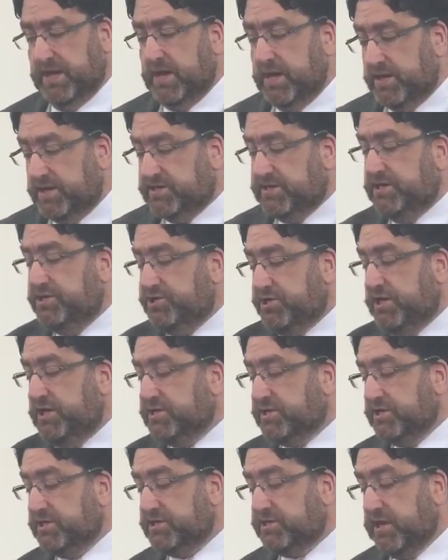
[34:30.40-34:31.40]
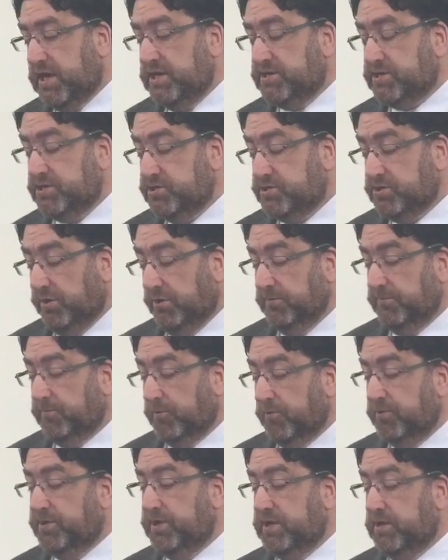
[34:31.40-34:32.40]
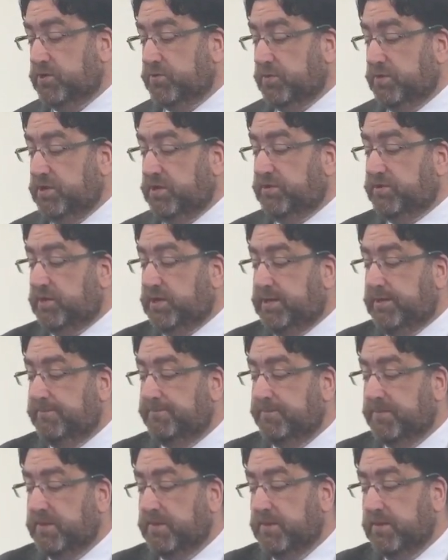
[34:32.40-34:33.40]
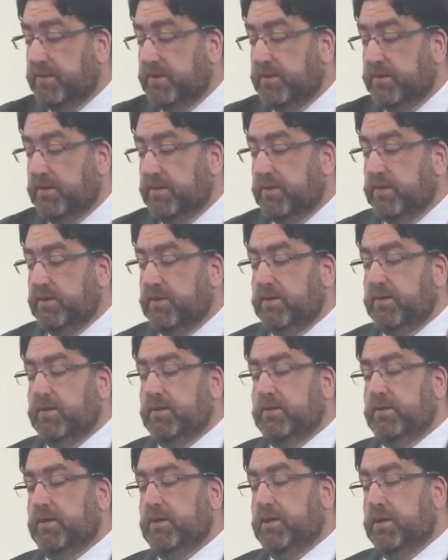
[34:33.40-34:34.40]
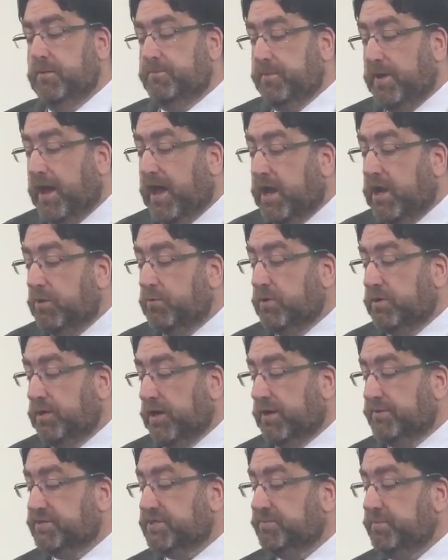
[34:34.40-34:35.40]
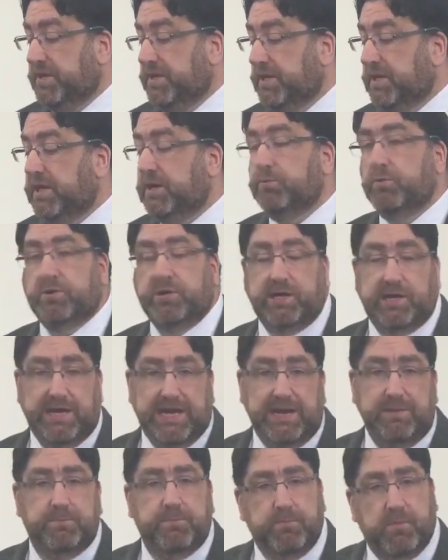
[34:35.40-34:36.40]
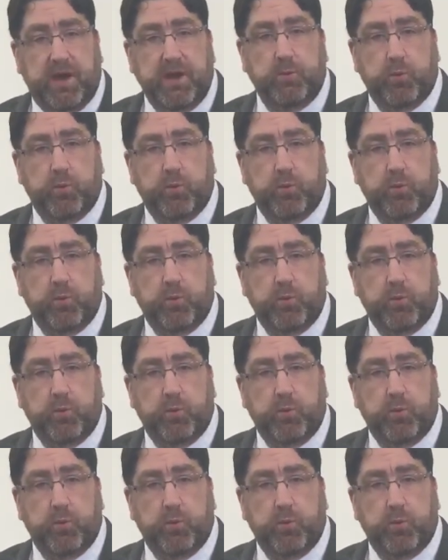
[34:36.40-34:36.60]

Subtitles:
You see, Jesus says in John 14:23, if anyone loves me, he will keep my